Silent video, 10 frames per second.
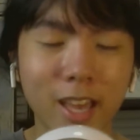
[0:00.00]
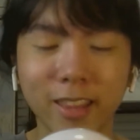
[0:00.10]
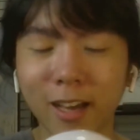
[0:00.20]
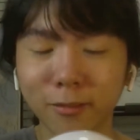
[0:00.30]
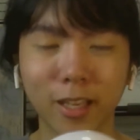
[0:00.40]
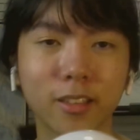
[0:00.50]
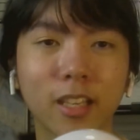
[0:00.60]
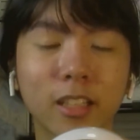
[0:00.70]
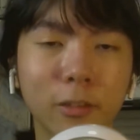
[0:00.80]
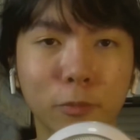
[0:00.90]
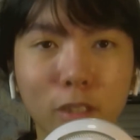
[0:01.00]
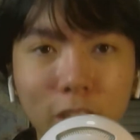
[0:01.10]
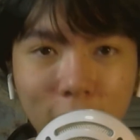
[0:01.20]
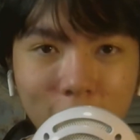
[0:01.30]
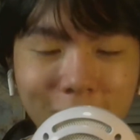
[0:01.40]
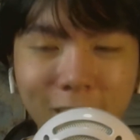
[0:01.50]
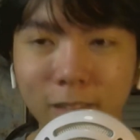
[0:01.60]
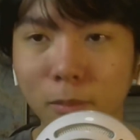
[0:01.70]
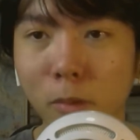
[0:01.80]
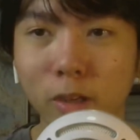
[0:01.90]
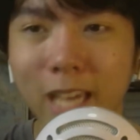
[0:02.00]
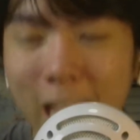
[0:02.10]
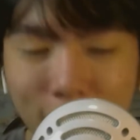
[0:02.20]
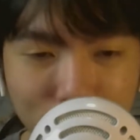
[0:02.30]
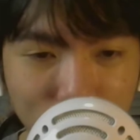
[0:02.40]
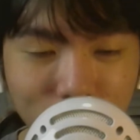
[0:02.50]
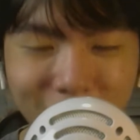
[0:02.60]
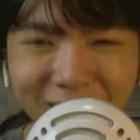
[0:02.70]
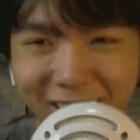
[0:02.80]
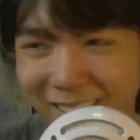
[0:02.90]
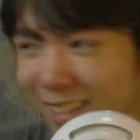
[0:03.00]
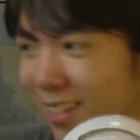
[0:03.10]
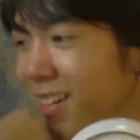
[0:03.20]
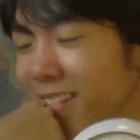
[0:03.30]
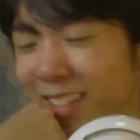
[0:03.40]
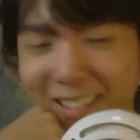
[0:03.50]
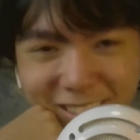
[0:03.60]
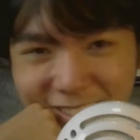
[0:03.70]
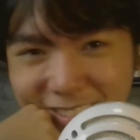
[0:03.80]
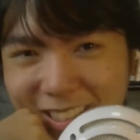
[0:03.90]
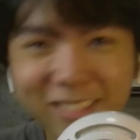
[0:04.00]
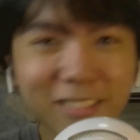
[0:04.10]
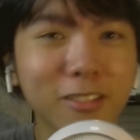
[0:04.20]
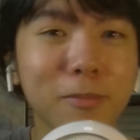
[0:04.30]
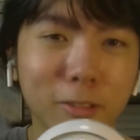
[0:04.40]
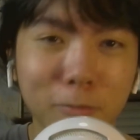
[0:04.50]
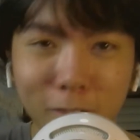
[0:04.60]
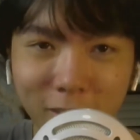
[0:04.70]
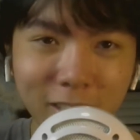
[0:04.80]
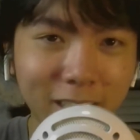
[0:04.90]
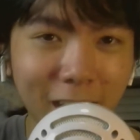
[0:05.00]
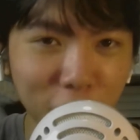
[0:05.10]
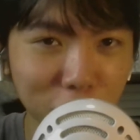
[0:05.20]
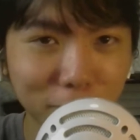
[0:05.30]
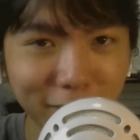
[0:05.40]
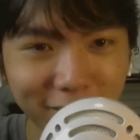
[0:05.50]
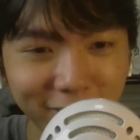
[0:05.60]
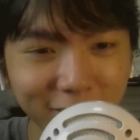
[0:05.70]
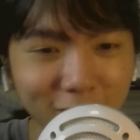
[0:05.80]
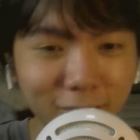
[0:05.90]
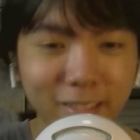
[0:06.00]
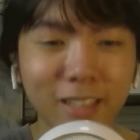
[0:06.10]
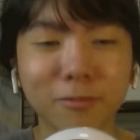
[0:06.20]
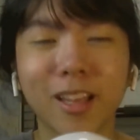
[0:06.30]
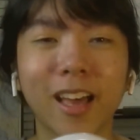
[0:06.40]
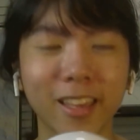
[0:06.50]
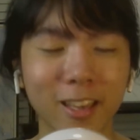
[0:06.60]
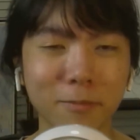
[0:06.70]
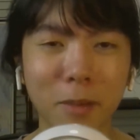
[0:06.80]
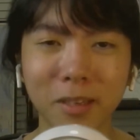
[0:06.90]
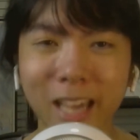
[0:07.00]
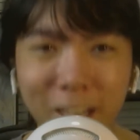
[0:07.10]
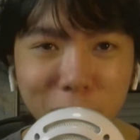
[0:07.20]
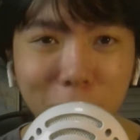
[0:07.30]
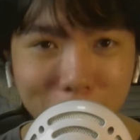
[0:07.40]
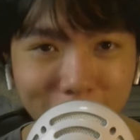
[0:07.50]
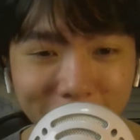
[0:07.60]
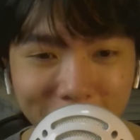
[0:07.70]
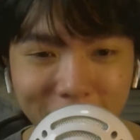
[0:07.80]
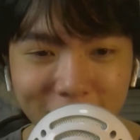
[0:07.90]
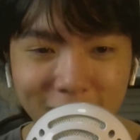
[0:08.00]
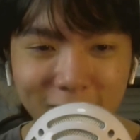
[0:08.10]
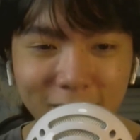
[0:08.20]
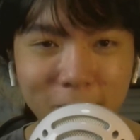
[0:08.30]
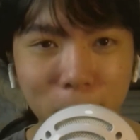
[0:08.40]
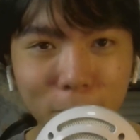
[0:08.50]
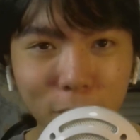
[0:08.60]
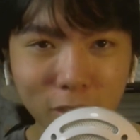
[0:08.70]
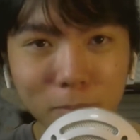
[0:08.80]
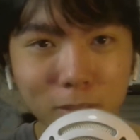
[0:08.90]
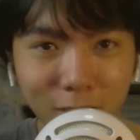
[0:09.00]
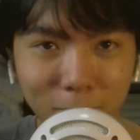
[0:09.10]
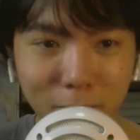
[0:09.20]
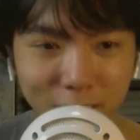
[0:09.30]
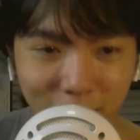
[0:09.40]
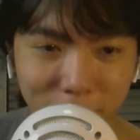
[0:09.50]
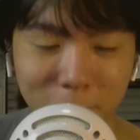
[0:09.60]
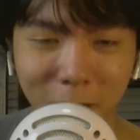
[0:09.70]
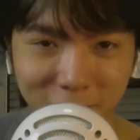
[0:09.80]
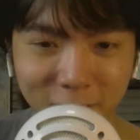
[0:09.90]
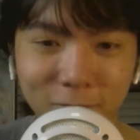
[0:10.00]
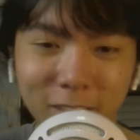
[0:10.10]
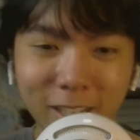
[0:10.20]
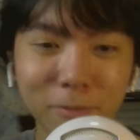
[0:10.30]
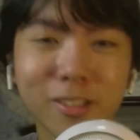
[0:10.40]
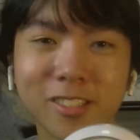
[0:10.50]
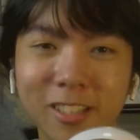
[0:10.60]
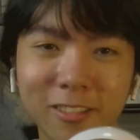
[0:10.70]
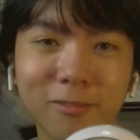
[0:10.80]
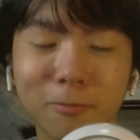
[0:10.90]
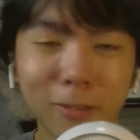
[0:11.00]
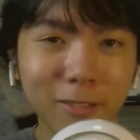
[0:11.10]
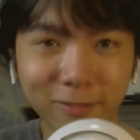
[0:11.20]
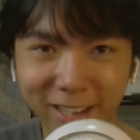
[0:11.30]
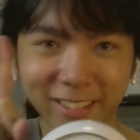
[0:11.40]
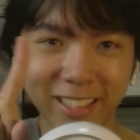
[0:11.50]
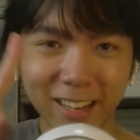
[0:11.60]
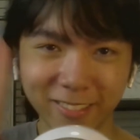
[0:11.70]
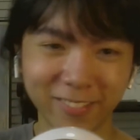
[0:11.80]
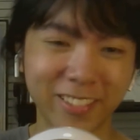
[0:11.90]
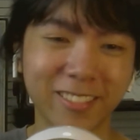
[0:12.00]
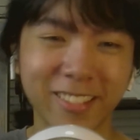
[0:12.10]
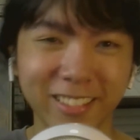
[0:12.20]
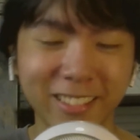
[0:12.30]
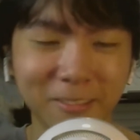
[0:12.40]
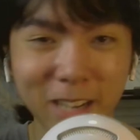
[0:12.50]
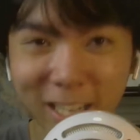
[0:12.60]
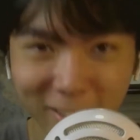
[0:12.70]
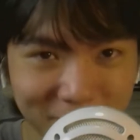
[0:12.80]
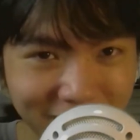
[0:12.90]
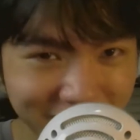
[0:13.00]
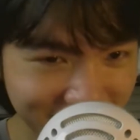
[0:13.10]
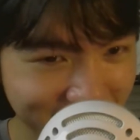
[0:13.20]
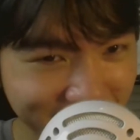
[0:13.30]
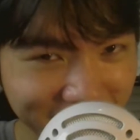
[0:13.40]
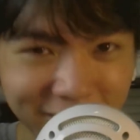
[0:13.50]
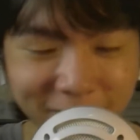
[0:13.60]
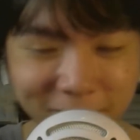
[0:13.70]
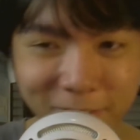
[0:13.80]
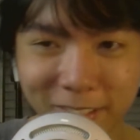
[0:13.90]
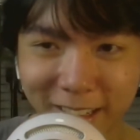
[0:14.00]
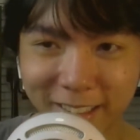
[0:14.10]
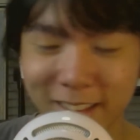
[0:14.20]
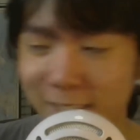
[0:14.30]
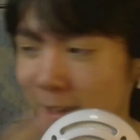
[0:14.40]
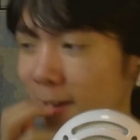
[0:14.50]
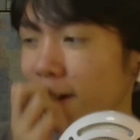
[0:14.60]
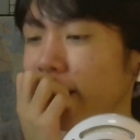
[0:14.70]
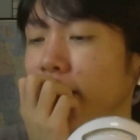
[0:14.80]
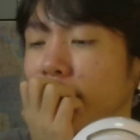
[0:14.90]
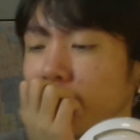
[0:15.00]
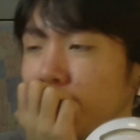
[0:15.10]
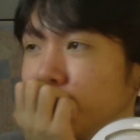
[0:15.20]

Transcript: and now like they get the realization that they have to mark everything. Like that's just too much work on a casual player, you know. And that's what I am. I'm a casual player. Okay, I'm done. By the time you watch this video, I'm pretty sure I just won res and got restored. So go back to Genshin, go have some fun, and